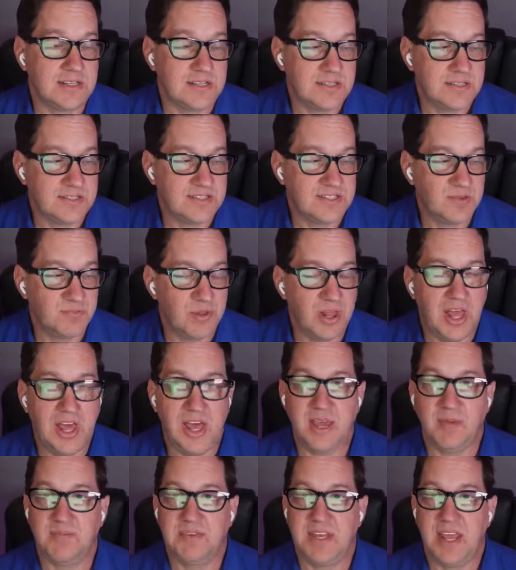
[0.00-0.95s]

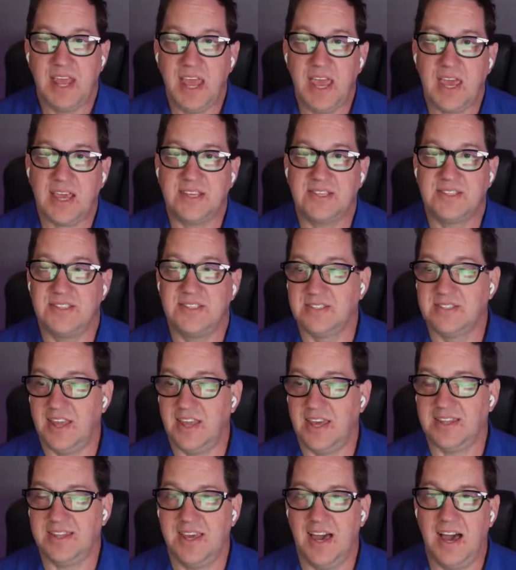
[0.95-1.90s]
Sublime Text is
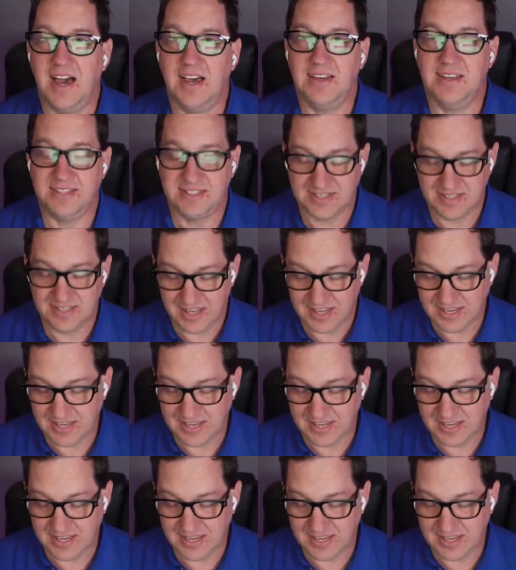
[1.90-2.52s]
it's